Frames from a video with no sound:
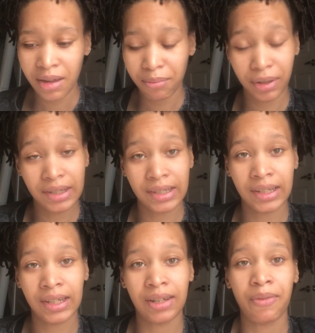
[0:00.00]

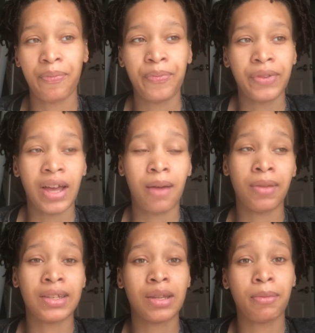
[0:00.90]
Personally, I'm
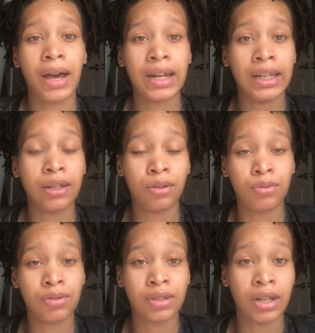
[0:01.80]
not somebody
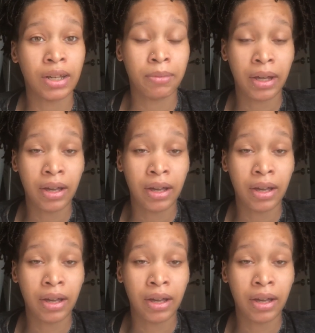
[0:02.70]
who's stuck in my